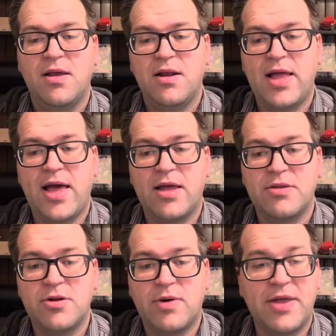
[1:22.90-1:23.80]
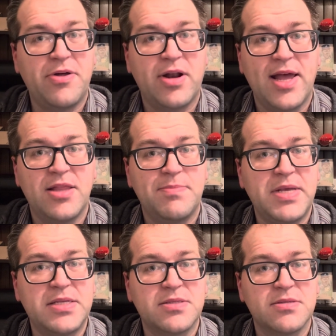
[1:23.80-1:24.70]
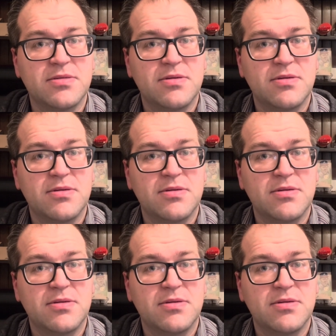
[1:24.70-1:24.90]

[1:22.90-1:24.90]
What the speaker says: And, I thought I had the pieces